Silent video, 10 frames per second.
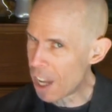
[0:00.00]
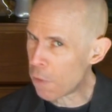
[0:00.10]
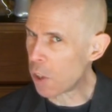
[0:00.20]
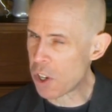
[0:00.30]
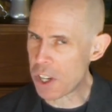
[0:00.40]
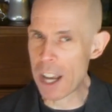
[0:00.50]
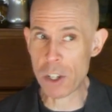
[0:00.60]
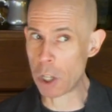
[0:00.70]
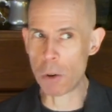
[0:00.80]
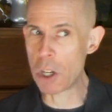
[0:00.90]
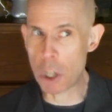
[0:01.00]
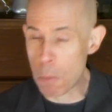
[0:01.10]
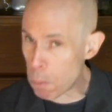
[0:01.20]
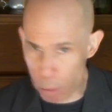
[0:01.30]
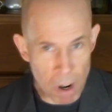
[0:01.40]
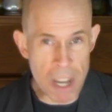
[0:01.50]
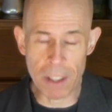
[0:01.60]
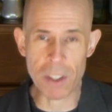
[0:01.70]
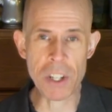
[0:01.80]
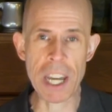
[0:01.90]
if the states are going to
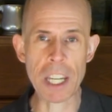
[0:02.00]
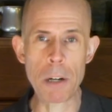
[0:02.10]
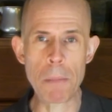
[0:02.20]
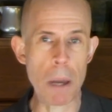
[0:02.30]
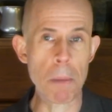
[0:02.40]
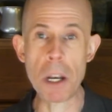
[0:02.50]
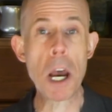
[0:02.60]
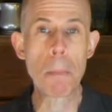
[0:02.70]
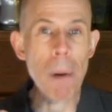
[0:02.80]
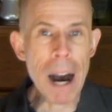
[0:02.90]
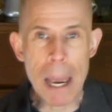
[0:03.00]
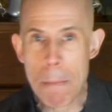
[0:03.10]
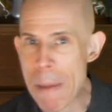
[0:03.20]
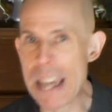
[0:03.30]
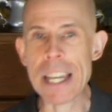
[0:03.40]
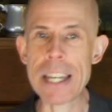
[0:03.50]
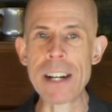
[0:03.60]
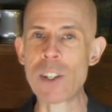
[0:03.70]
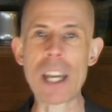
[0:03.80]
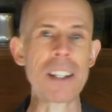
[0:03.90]
break the Second Amendment by making
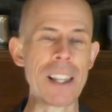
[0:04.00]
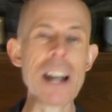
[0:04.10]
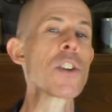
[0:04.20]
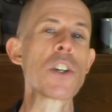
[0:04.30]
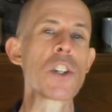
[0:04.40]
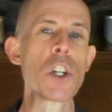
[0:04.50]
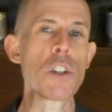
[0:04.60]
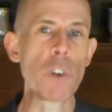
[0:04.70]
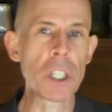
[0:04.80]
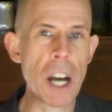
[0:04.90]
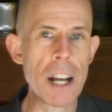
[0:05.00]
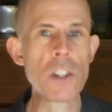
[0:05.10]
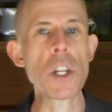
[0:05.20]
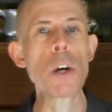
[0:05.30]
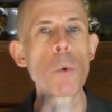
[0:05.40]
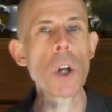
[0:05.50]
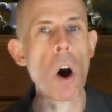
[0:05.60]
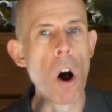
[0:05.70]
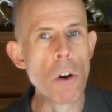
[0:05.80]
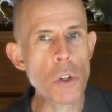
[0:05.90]
us get licenses for guns, it would
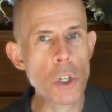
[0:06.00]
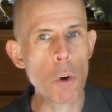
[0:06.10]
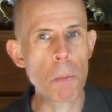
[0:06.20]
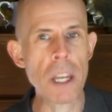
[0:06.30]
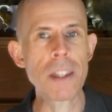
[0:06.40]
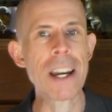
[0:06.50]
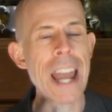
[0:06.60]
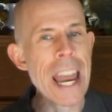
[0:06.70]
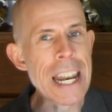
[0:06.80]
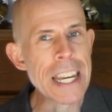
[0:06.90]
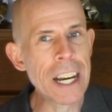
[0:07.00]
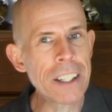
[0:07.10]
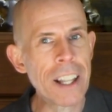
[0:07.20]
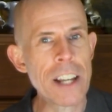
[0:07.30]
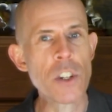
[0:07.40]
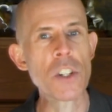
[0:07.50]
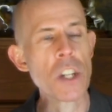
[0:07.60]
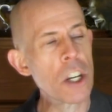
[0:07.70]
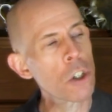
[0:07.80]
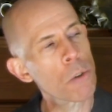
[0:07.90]
also mean that any gun
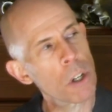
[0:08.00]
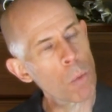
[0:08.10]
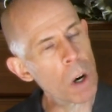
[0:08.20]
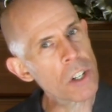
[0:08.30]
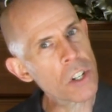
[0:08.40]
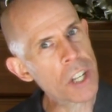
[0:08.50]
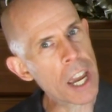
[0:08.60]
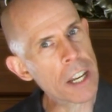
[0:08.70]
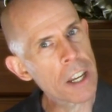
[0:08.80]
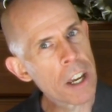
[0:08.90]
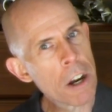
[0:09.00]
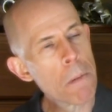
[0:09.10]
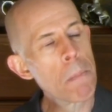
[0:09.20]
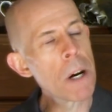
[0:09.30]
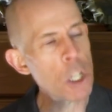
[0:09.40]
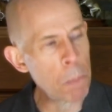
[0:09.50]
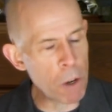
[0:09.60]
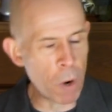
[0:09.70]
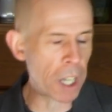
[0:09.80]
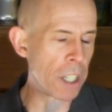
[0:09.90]
license issued in one state must
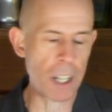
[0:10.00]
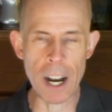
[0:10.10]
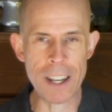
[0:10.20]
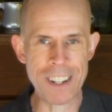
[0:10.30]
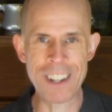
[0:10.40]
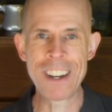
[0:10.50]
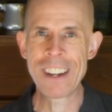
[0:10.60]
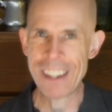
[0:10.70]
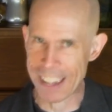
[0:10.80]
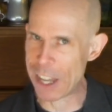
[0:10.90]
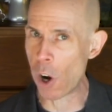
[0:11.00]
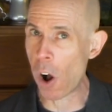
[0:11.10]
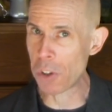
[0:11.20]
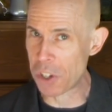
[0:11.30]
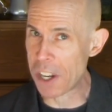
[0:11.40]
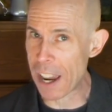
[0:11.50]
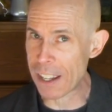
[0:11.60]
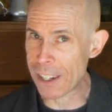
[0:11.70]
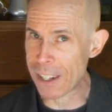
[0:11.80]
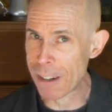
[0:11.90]
be recognized in all
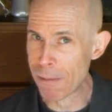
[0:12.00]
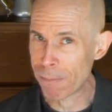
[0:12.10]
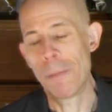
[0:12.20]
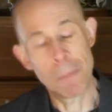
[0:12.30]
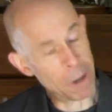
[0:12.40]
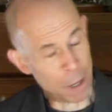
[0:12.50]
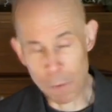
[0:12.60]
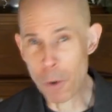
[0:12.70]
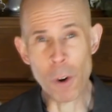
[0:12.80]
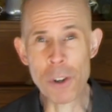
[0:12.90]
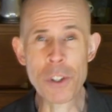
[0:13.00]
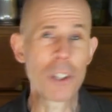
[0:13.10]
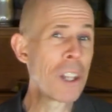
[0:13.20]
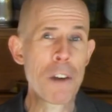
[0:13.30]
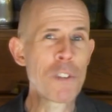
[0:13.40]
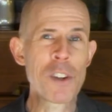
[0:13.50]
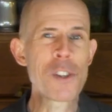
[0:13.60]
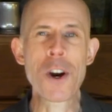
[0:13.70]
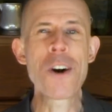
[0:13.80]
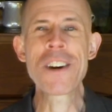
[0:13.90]
states. But of course, the
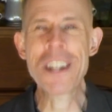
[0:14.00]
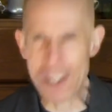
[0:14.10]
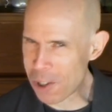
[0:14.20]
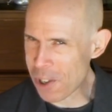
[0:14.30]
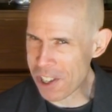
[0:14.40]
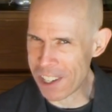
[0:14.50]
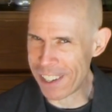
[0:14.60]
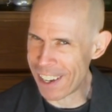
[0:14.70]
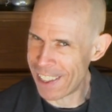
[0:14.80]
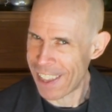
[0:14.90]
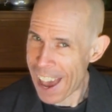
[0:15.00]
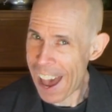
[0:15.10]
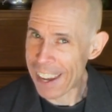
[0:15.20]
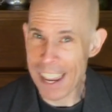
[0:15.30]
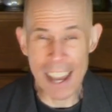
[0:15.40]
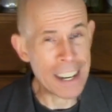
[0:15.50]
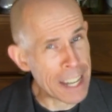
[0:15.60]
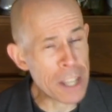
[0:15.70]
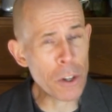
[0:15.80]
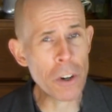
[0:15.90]
leftists aren't interested in that, and
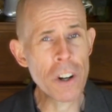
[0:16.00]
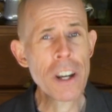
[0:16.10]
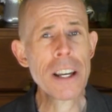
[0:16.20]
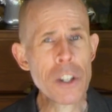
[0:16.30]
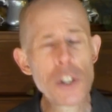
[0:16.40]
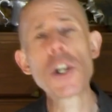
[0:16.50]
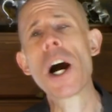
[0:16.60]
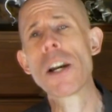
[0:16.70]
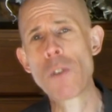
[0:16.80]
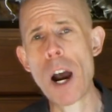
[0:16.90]
neither is John